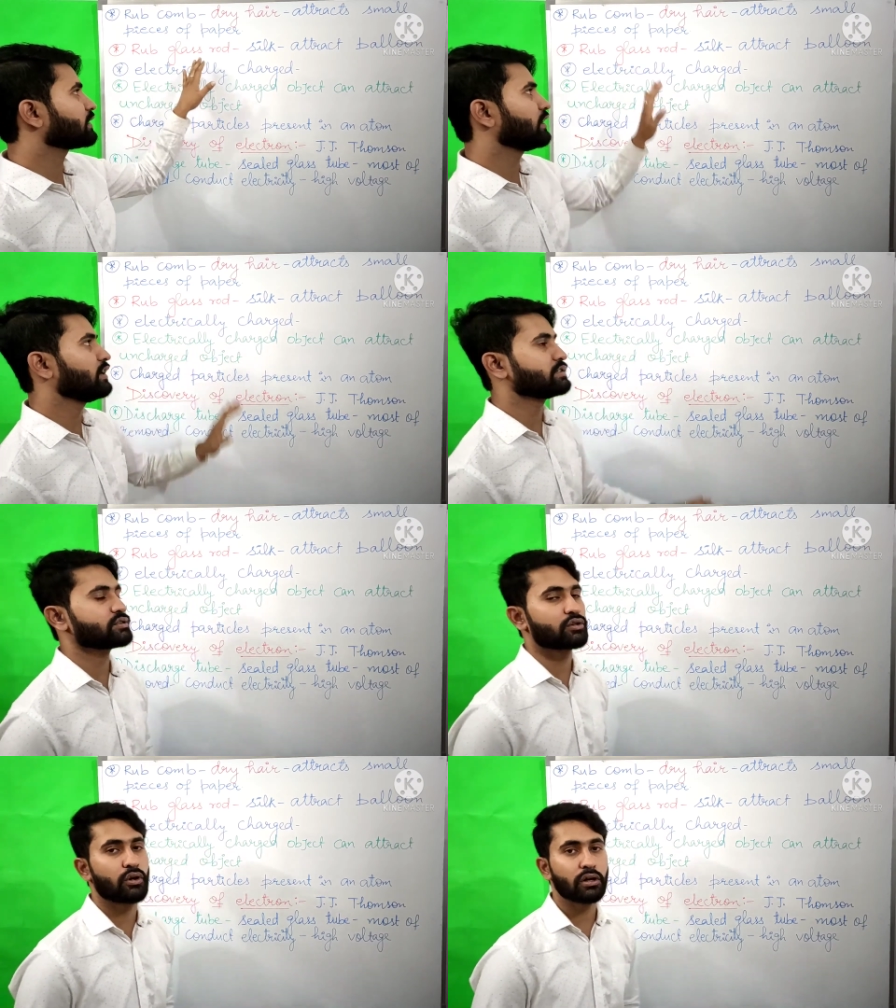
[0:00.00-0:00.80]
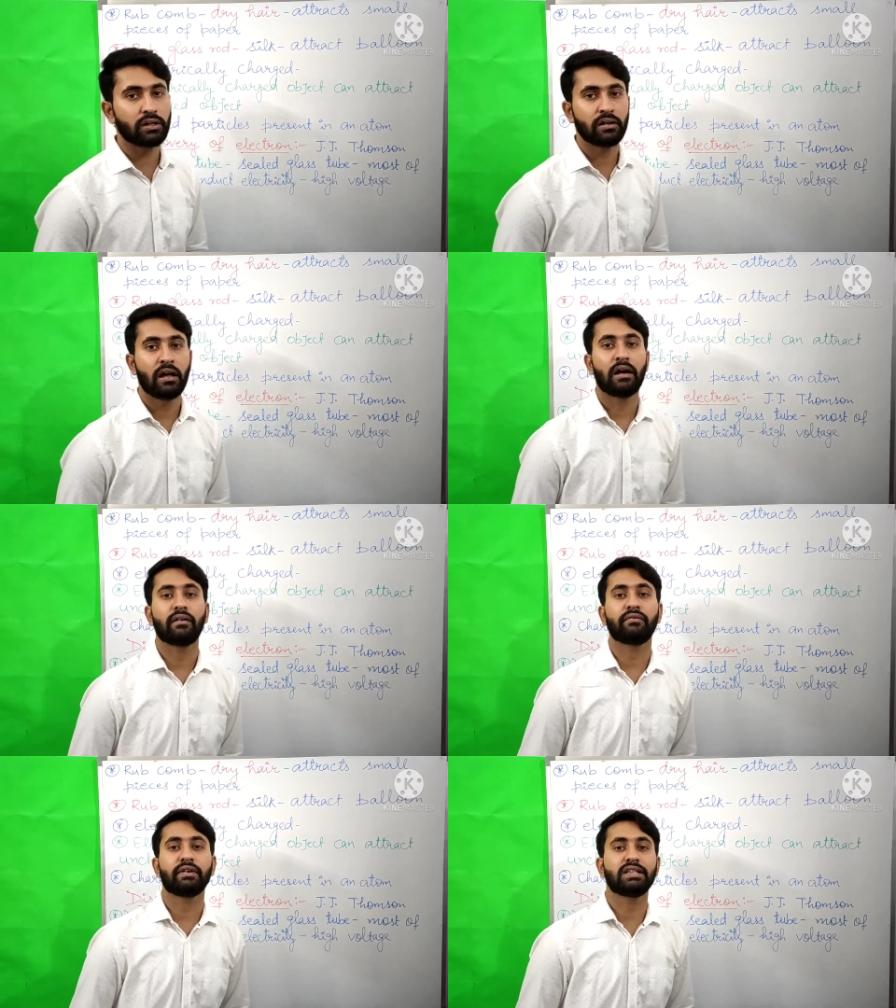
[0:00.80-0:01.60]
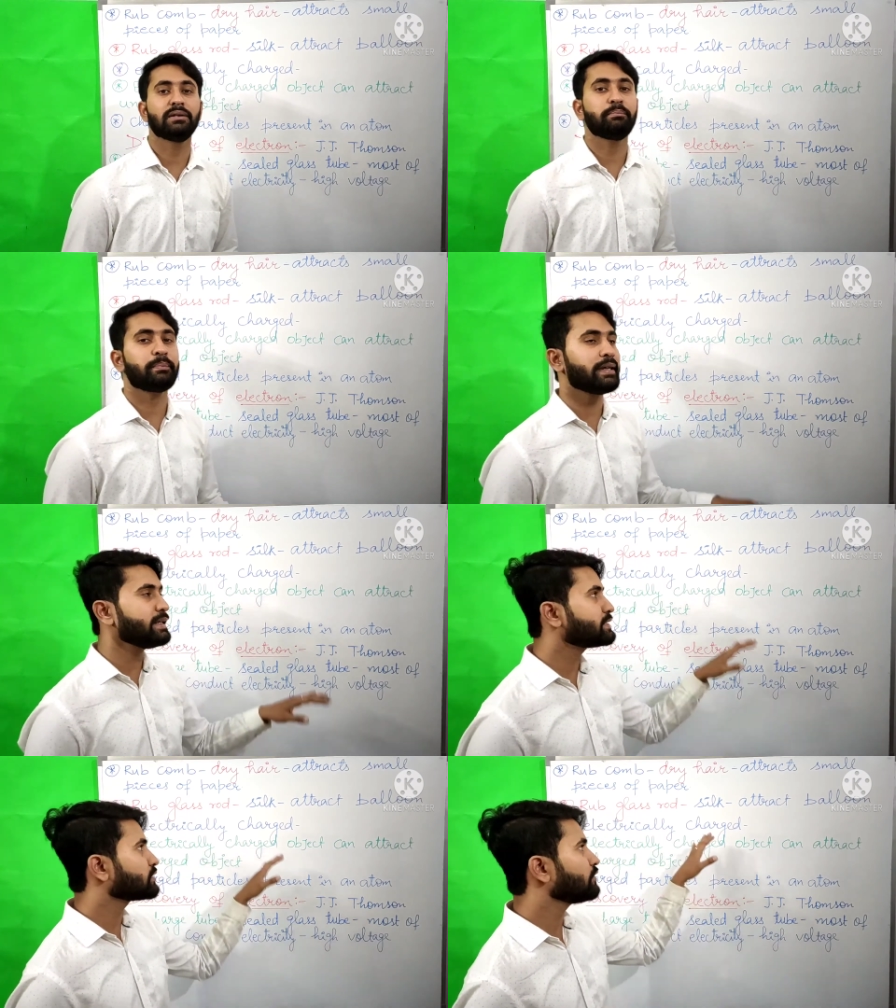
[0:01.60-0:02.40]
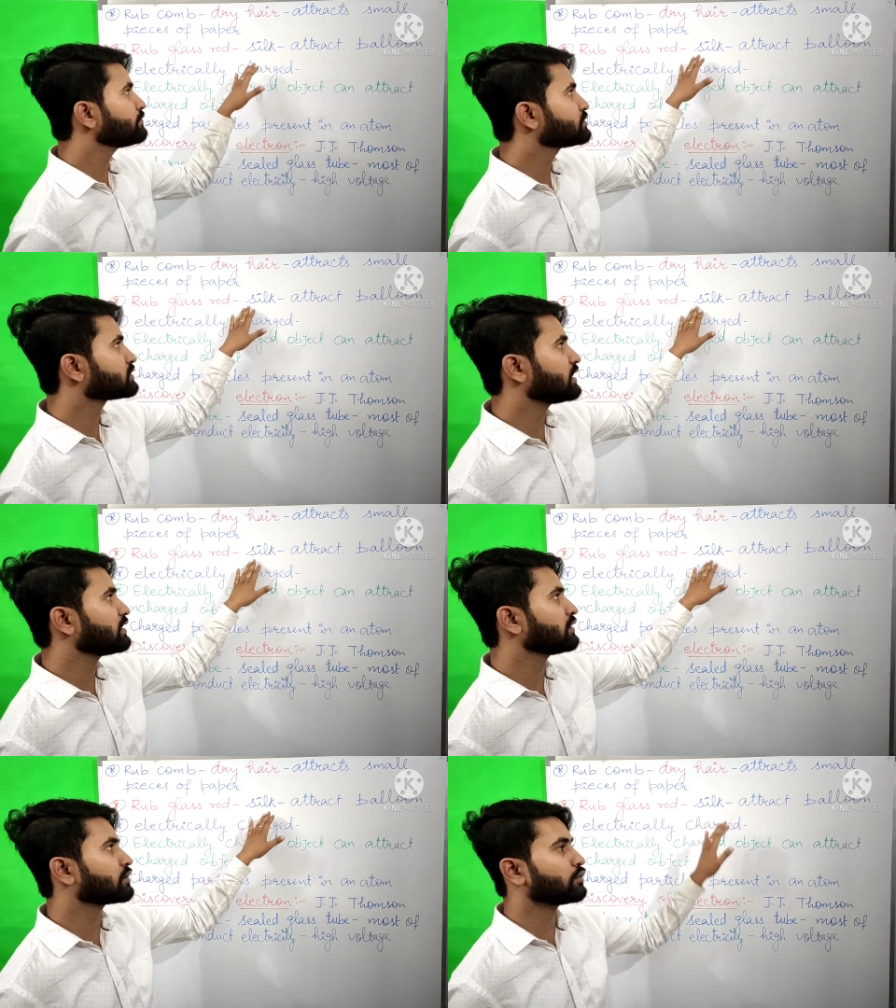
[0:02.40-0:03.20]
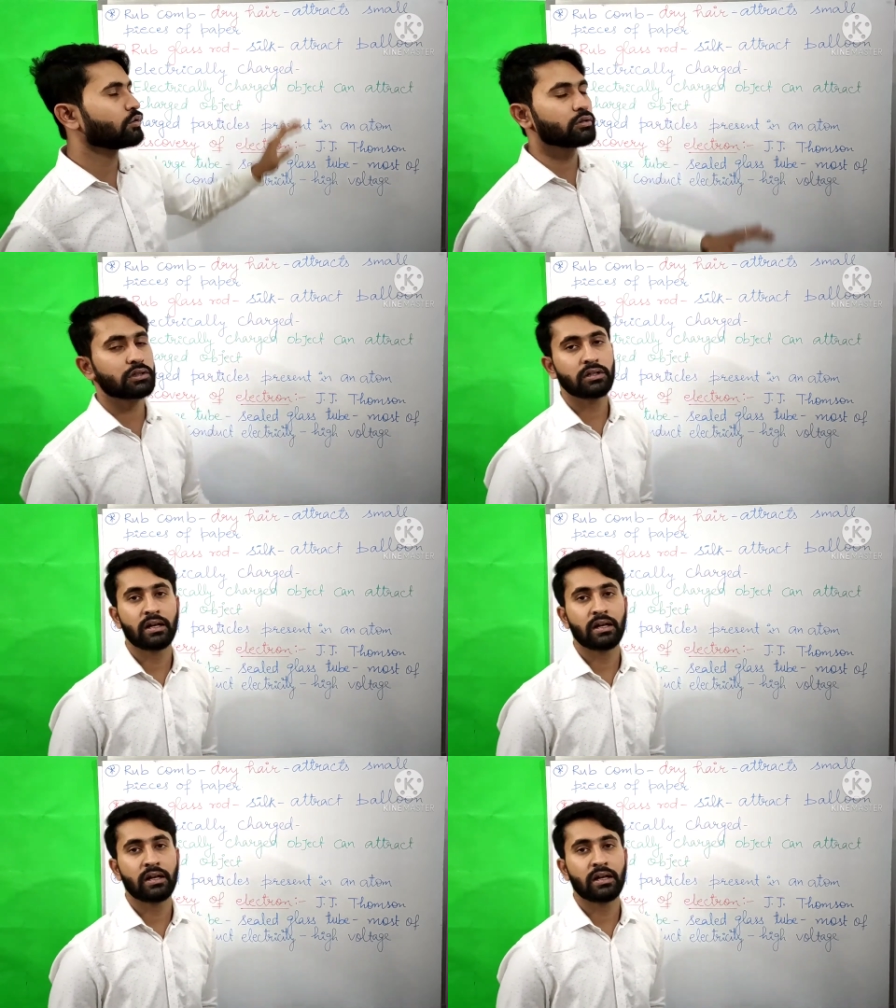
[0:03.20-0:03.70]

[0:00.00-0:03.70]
glass rod with a piece of silk cloth